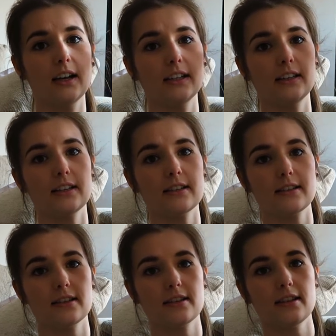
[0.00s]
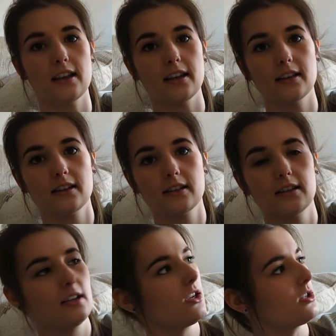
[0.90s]
And then this is the seat,
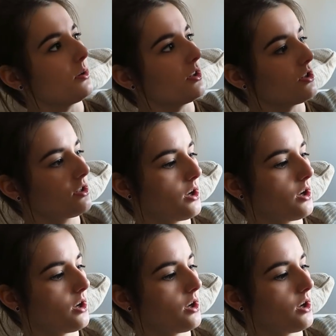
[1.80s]
so it can just